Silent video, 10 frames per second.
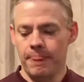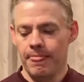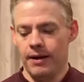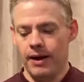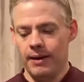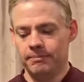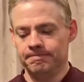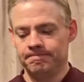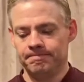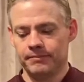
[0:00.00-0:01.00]

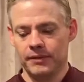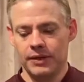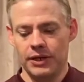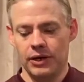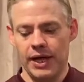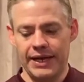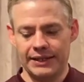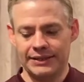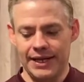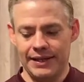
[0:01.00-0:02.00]
like I
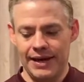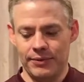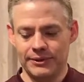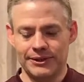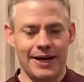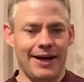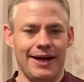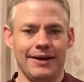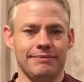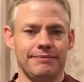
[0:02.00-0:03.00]
said, that was,
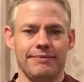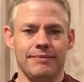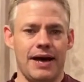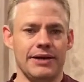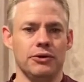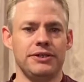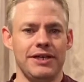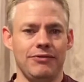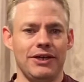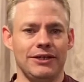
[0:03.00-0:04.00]
I know
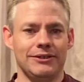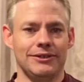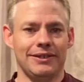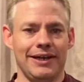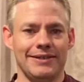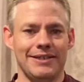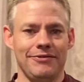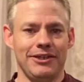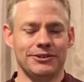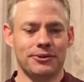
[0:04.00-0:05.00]
TVs, and
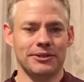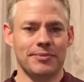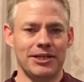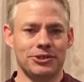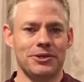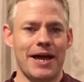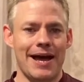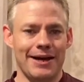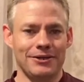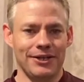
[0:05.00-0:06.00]
TVs are always measured
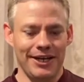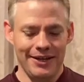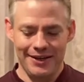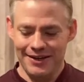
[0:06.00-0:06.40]
diagonally.